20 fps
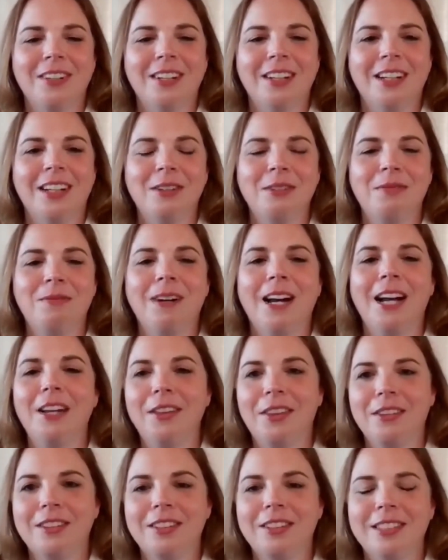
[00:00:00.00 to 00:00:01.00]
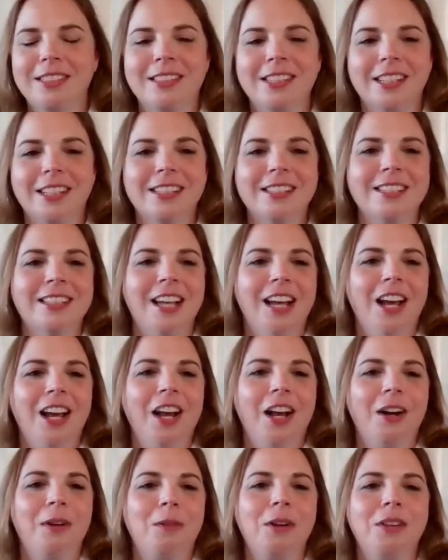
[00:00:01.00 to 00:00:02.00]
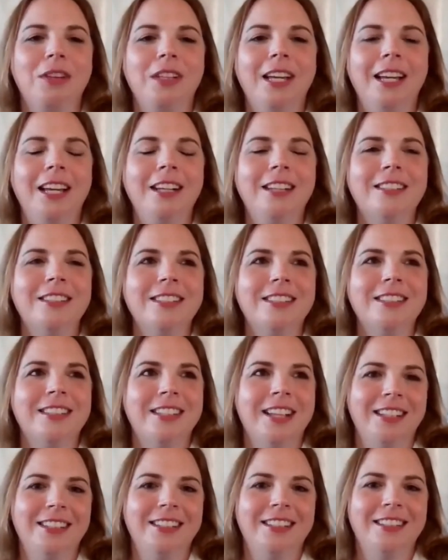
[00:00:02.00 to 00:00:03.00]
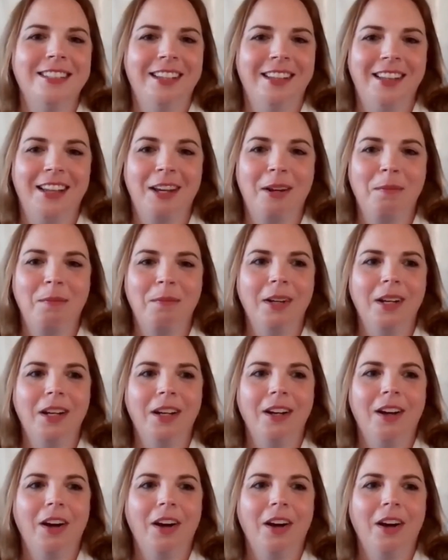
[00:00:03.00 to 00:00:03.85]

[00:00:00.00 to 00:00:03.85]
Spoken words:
5-6, where the angel says to them,